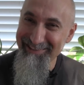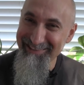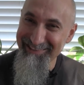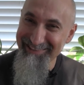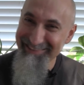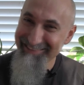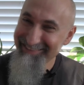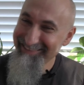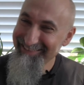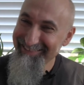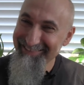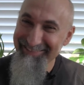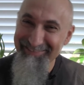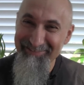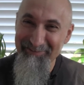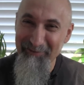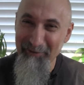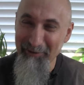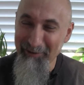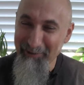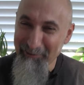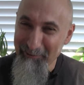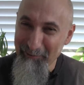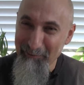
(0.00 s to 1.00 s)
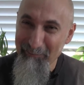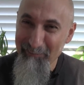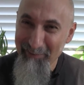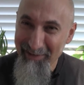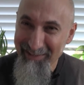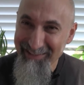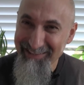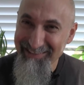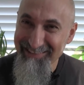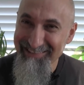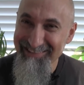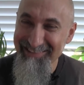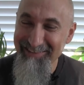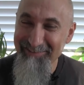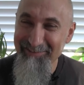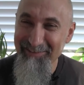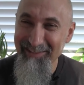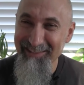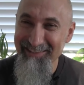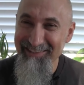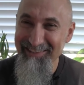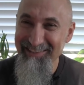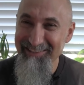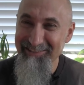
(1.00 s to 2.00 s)
just for little money and stuff
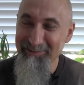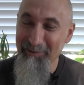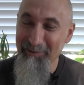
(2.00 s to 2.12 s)
like this.